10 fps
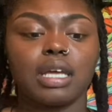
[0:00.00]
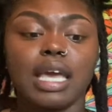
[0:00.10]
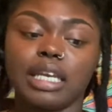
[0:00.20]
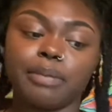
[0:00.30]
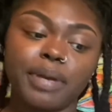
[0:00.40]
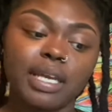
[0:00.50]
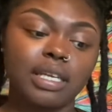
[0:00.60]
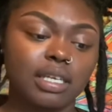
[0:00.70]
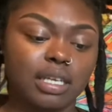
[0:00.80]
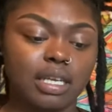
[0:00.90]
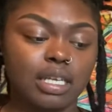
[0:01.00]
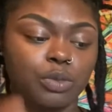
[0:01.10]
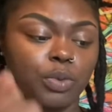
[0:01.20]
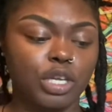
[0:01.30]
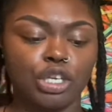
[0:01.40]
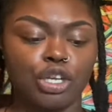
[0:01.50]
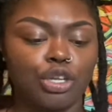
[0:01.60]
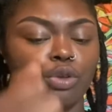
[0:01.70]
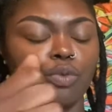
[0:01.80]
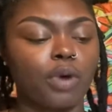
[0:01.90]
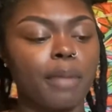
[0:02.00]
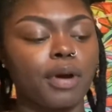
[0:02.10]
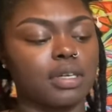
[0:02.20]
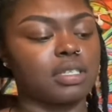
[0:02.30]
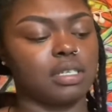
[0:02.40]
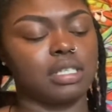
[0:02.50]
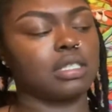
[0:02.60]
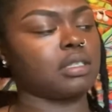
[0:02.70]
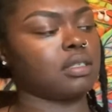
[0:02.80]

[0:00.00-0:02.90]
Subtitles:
Independent is when one person is